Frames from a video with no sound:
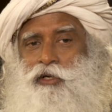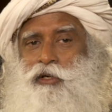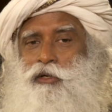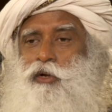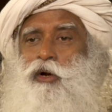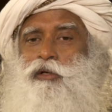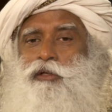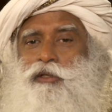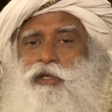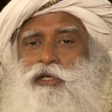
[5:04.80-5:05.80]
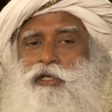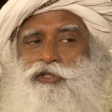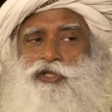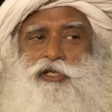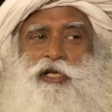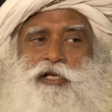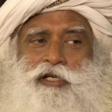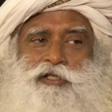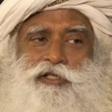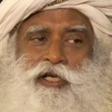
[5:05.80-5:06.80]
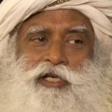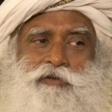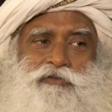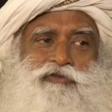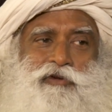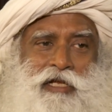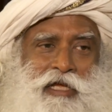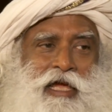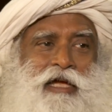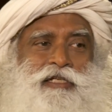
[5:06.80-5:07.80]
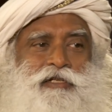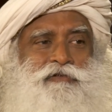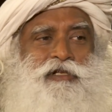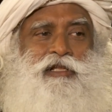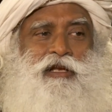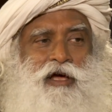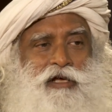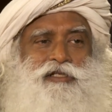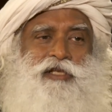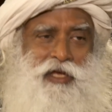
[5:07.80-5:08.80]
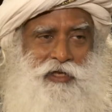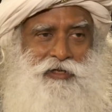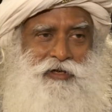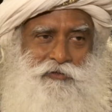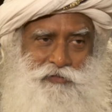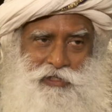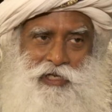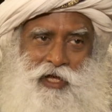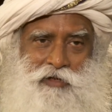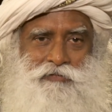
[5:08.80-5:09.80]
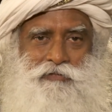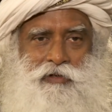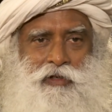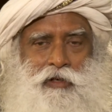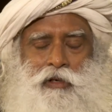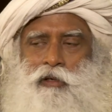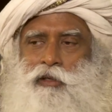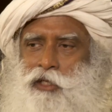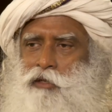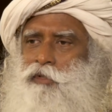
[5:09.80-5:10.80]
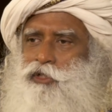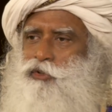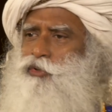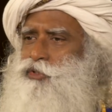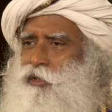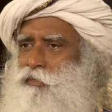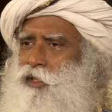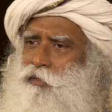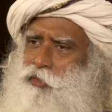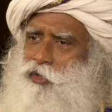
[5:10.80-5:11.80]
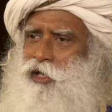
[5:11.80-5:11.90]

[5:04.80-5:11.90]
not in a geriatric state, fully active till the last day of his life, he must know something about